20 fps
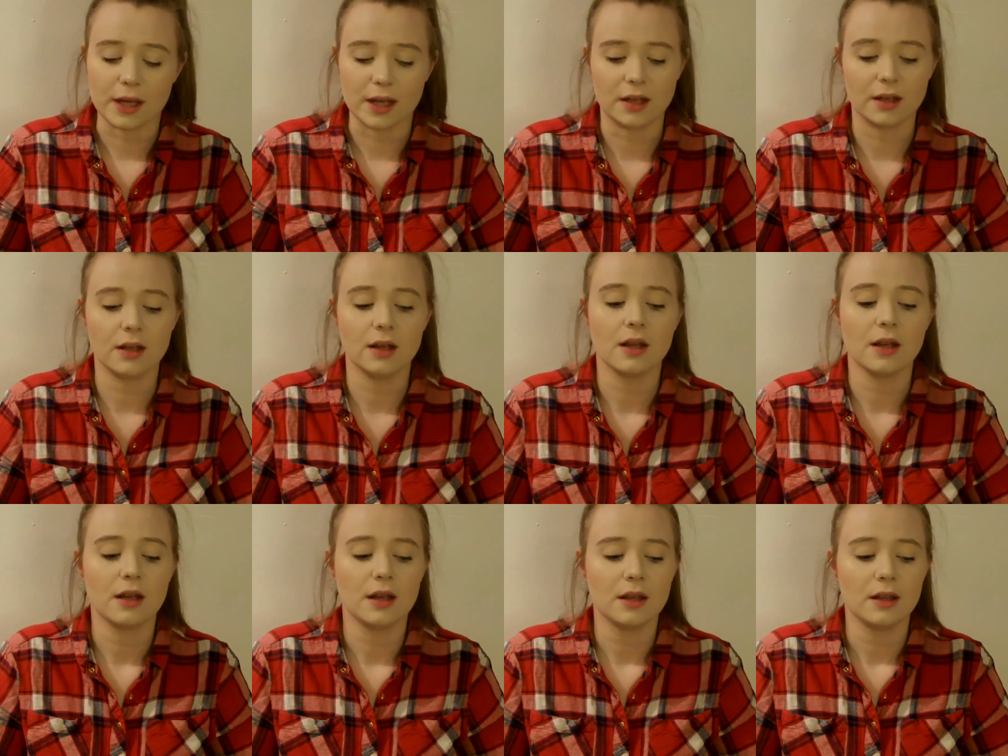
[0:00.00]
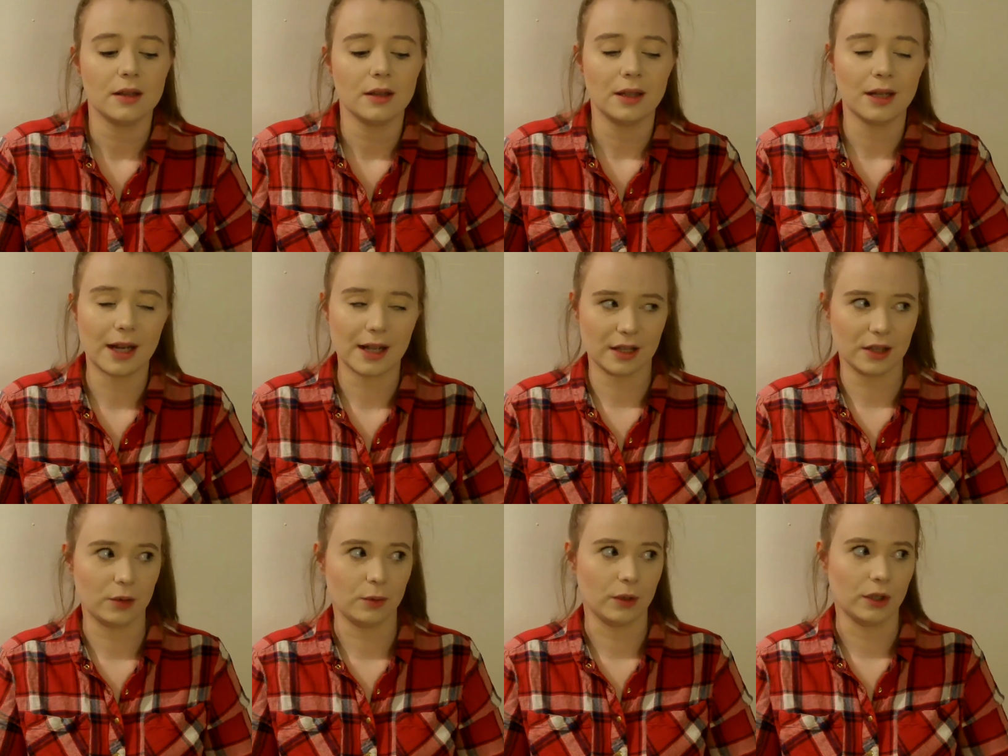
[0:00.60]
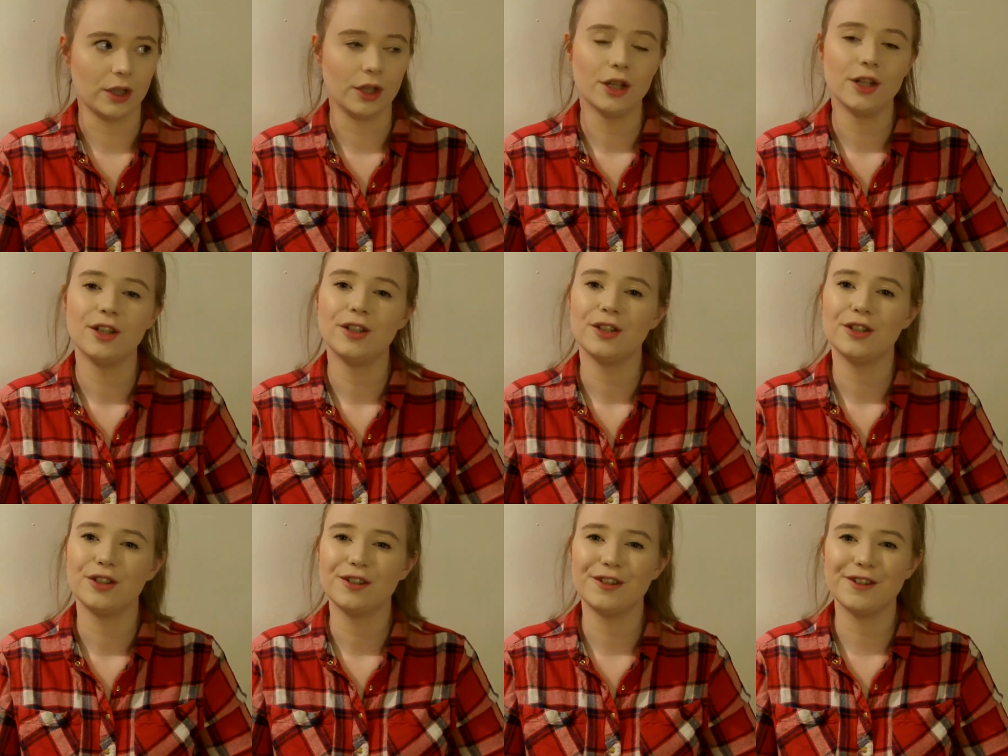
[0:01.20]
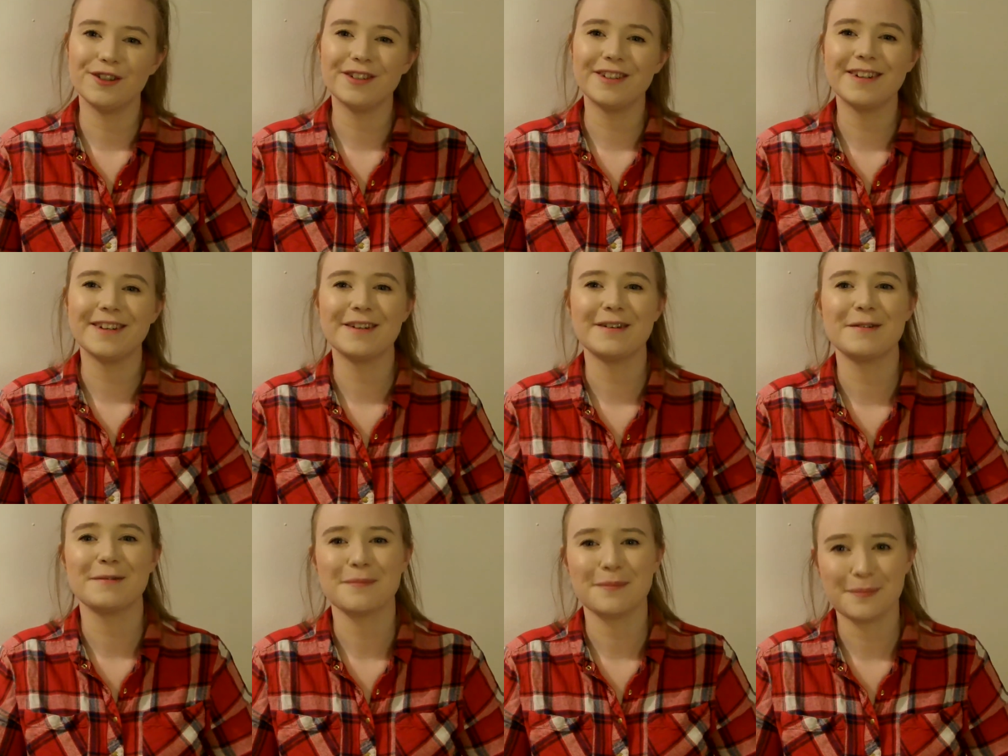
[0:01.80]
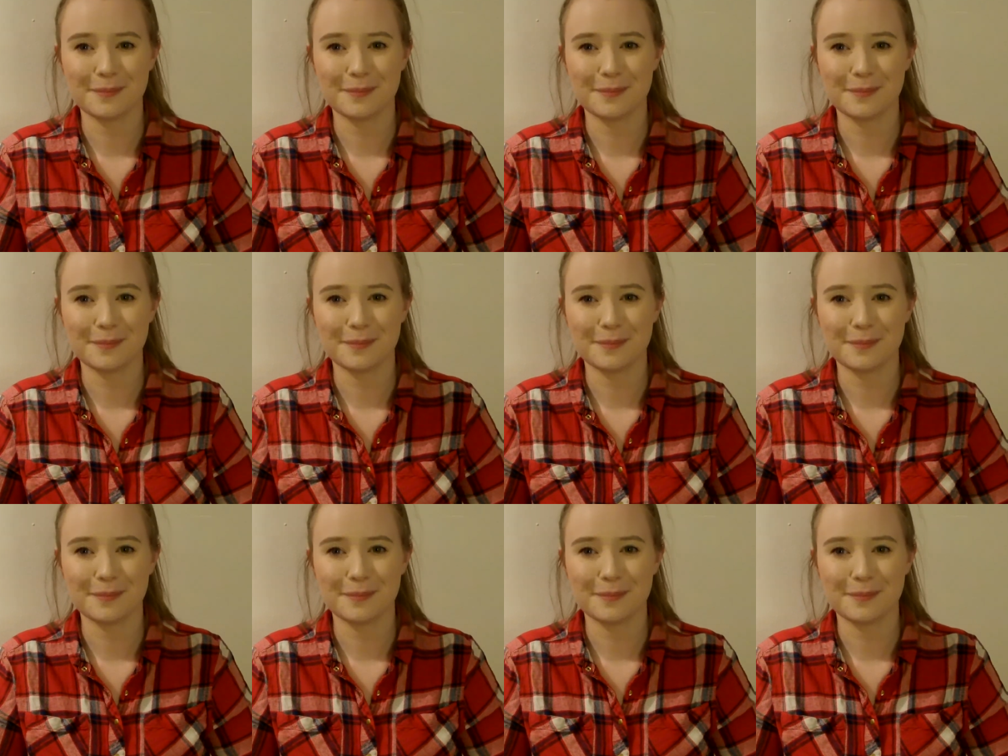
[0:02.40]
in the next one. Goodbye.